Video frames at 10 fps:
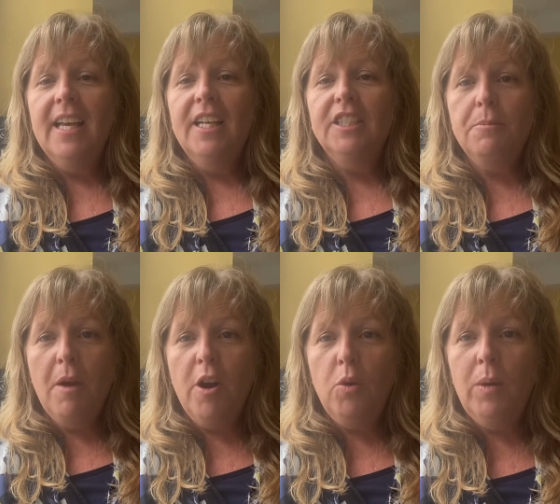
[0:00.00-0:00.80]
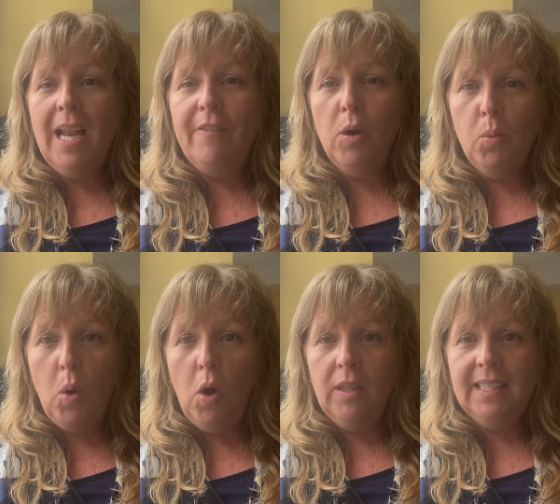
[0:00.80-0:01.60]
Tomorrow we'll have our
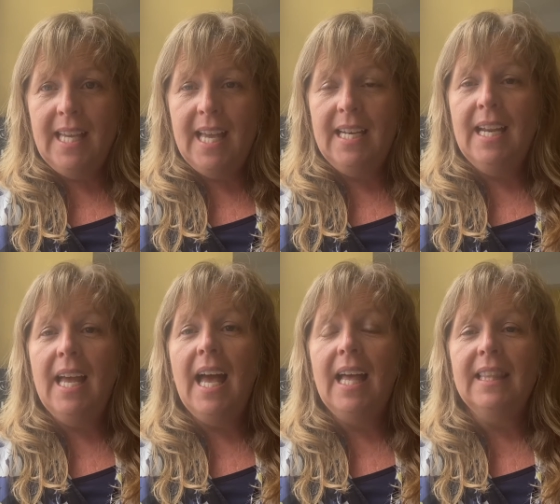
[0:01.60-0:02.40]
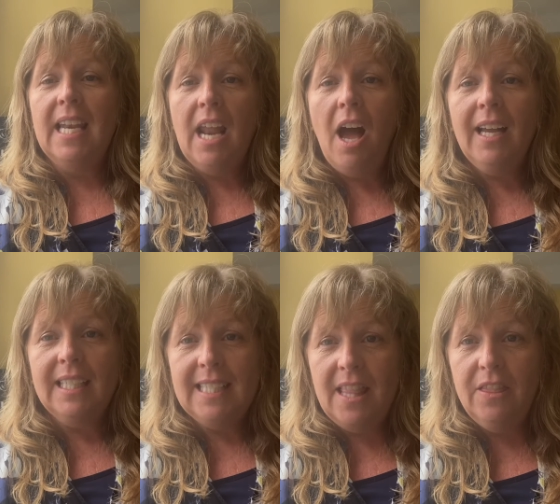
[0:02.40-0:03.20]
walks again at the Lough at
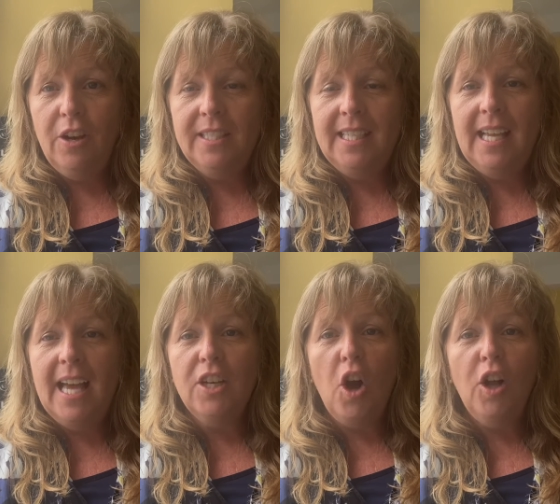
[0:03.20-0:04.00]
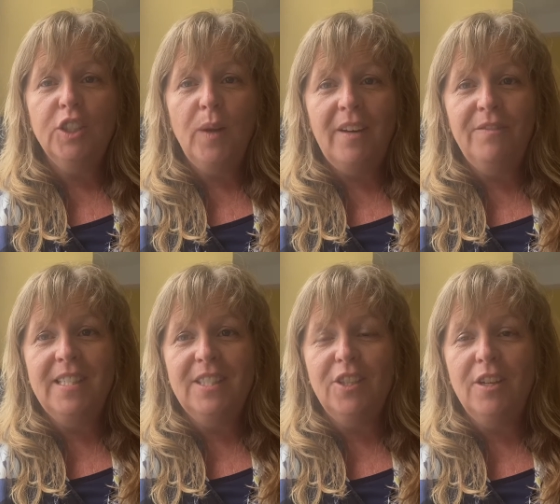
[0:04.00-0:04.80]
10:30 and also at
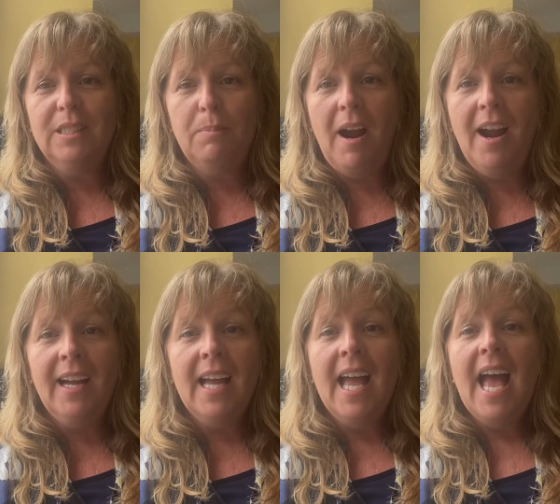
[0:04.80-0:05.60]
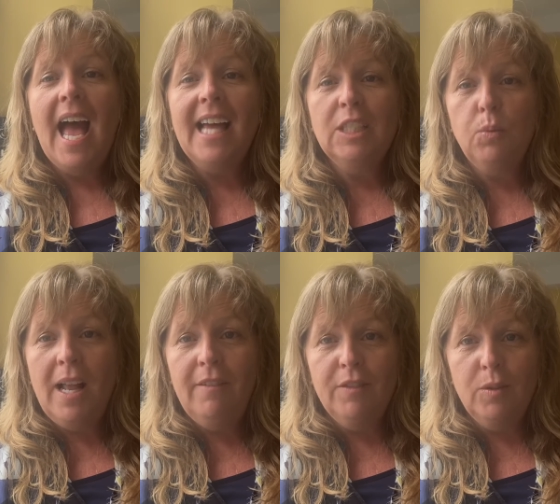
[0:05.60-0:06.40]
Fitzgerald Park at
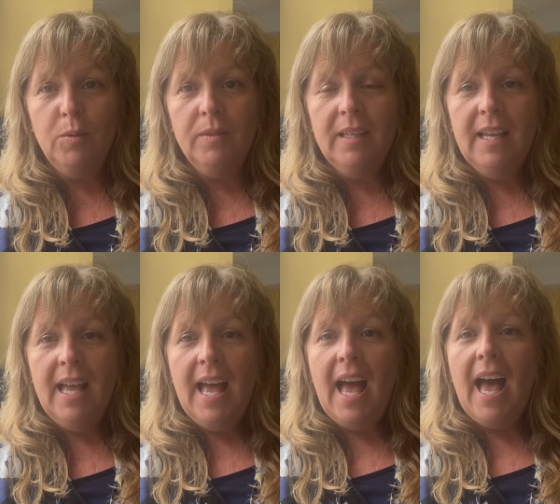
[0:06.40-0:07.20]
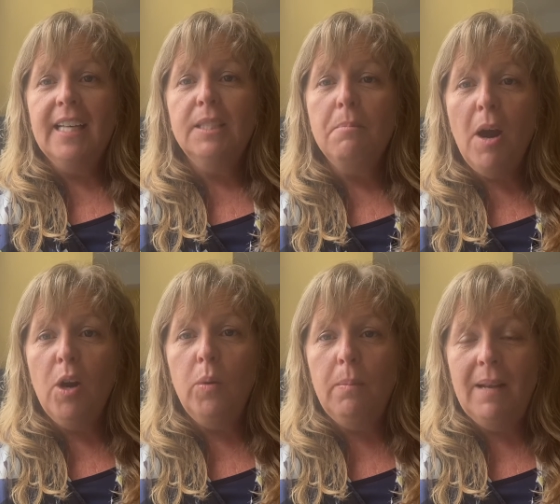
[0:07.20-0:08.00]
12 noon. And tomorrow
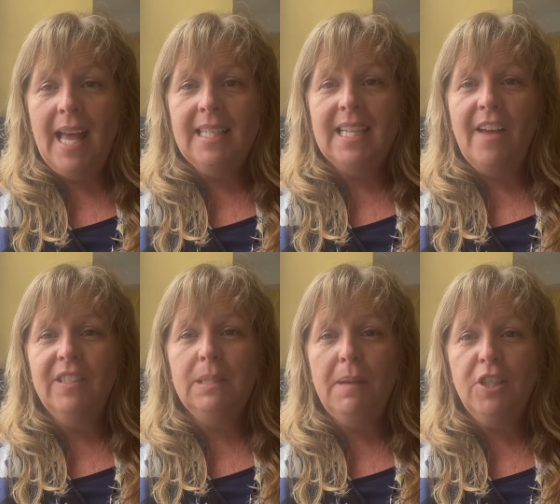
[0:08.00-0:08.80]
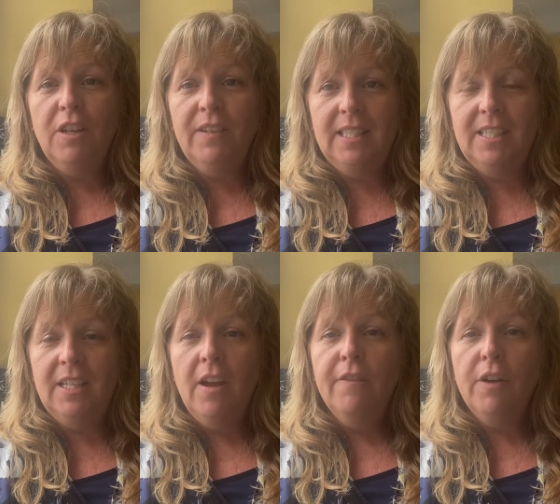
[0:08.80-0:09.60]
we plan to have a special visit
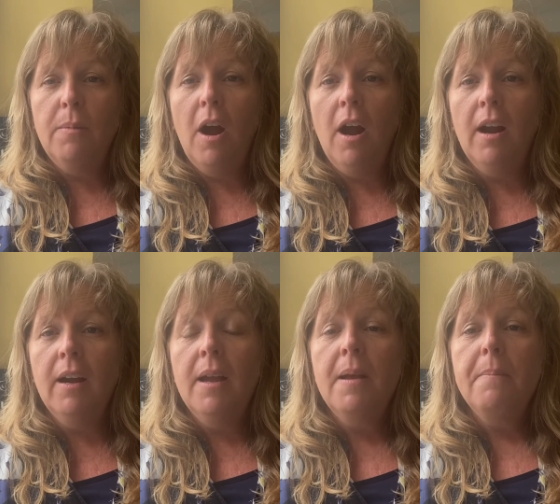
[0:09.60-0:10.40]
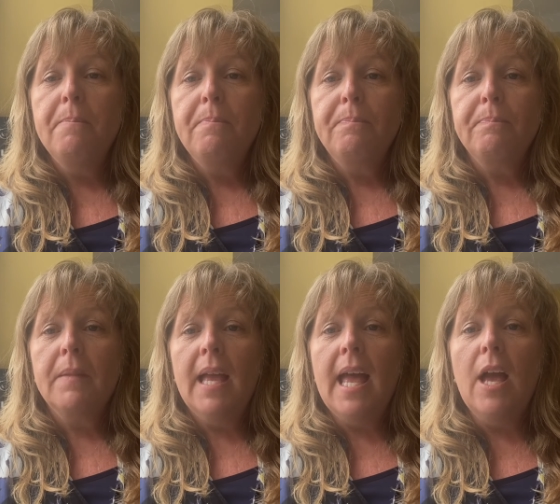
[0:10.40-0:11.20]
from our
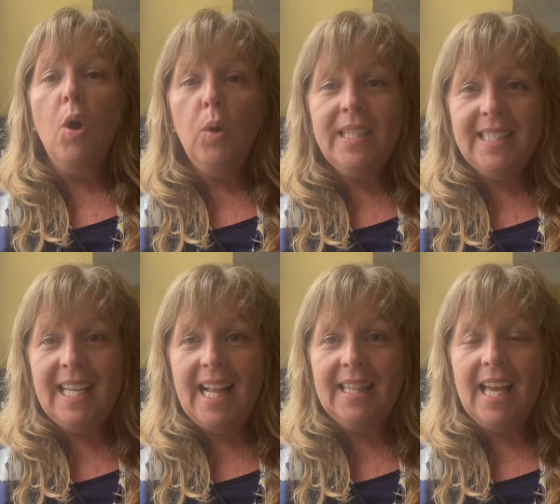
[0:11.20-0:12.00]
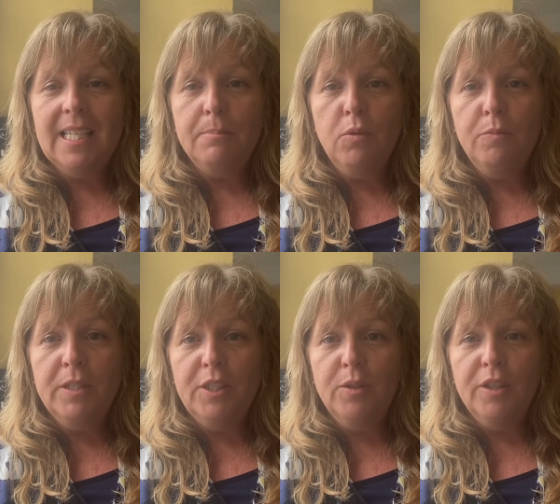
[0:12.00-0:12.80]
holistic health and
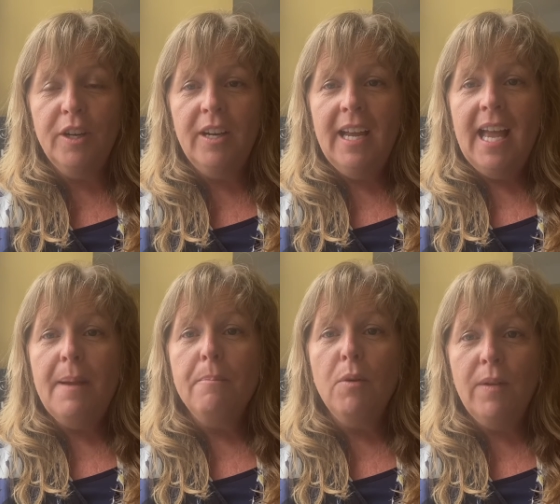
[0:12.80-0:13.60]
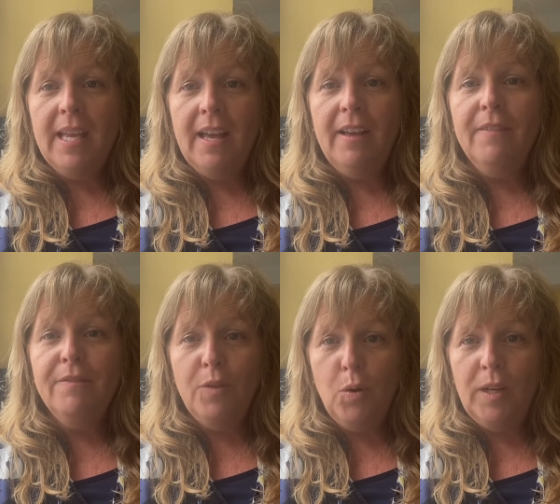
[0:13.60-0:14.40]
movement tutor, Maria
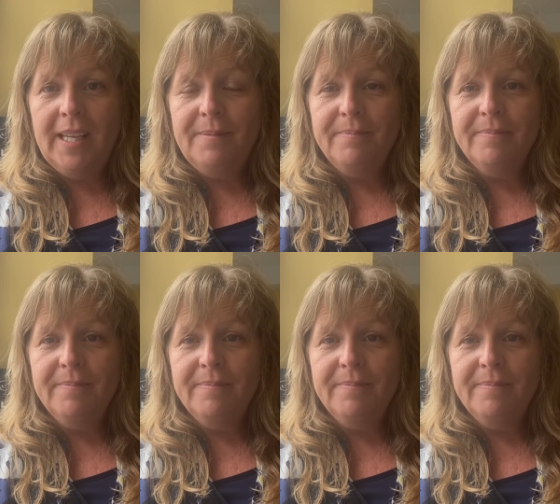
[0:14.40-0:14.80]
Foley.